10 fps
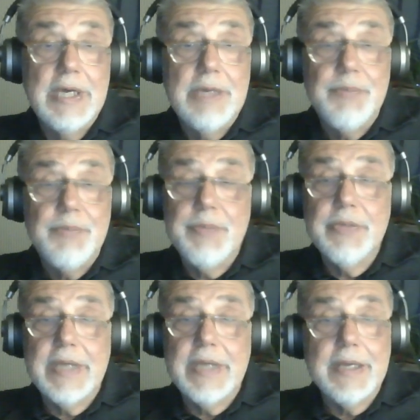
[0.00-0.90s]
people
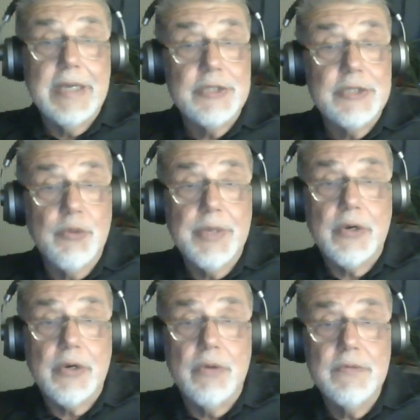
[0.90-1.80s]
can catch
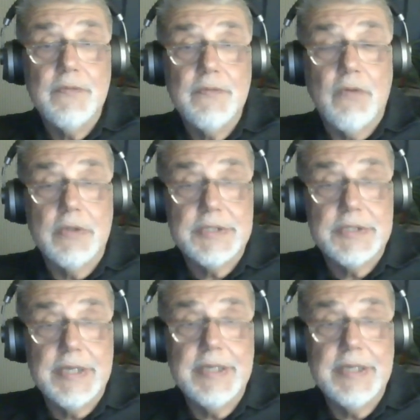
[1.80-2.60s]
Omicron, fall sick,